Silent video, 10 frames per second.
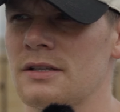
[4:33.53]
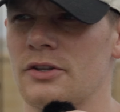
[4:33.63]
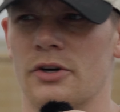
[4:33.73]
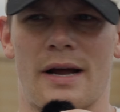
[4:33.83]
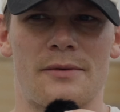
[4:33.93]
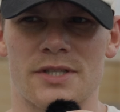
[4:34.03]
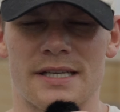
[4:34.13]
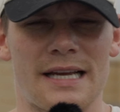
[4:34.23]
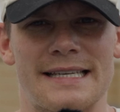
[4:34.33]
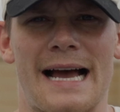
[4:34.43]
I was
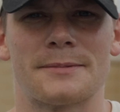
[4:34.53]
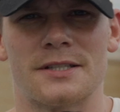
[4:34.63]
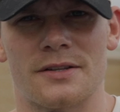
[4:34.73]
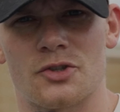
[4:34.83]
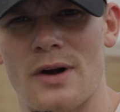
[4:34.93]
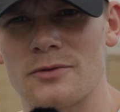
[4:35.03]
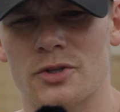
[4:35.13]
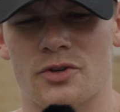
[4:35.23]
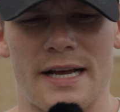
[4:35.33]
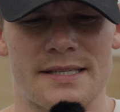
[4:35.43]
adapted to the travel
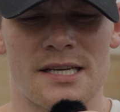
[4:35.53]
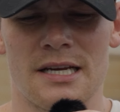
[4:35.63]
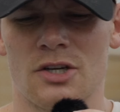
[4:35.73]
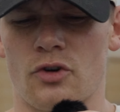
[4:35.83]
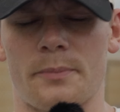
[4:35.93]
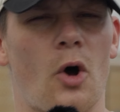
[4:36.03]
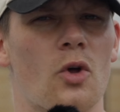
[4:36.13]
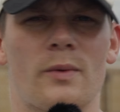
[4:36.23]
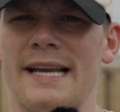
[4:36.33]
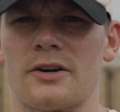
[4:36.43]
stress, dropped all
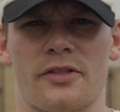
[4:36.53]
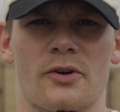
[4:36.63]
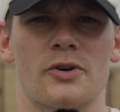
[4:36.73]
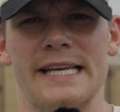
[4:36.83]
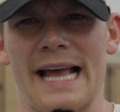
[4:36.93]
the way down to 30.